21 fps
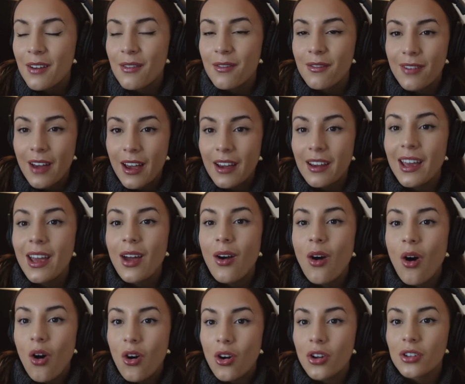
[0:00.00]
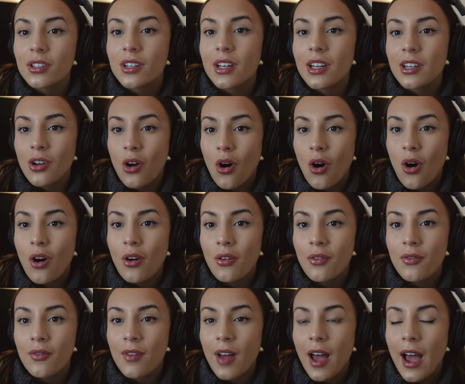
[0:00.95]
Very on and
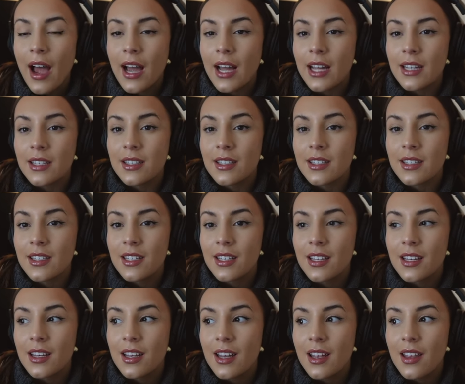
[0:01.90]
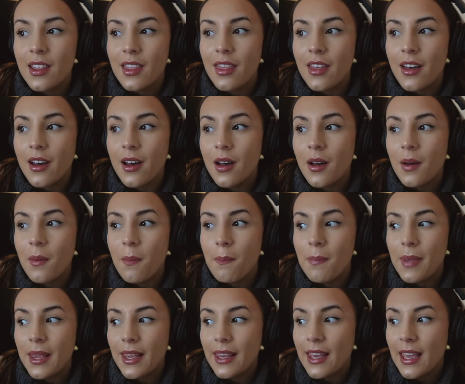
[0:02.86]
off. And the
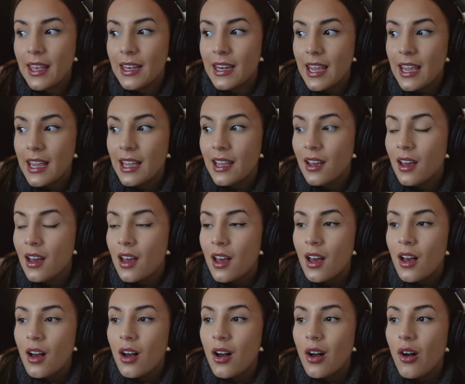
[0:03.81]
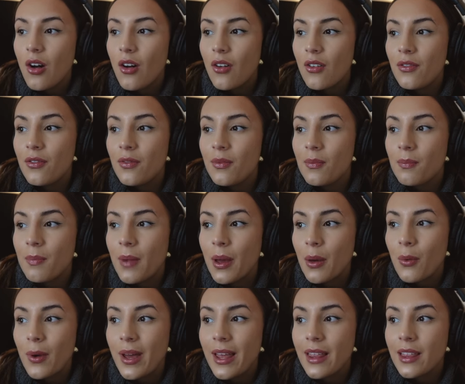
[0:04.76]
beginning of my
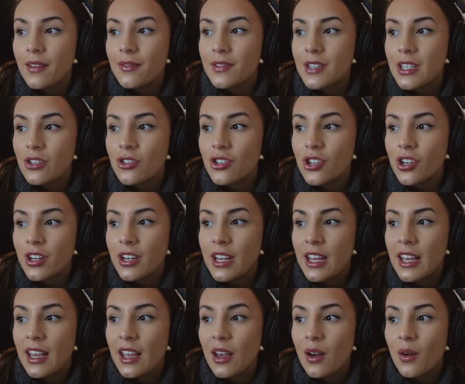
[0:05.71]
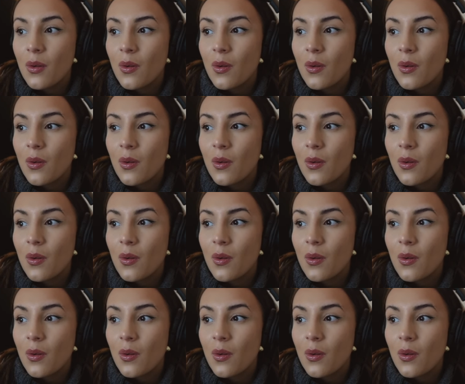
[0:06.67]
weightlifting journey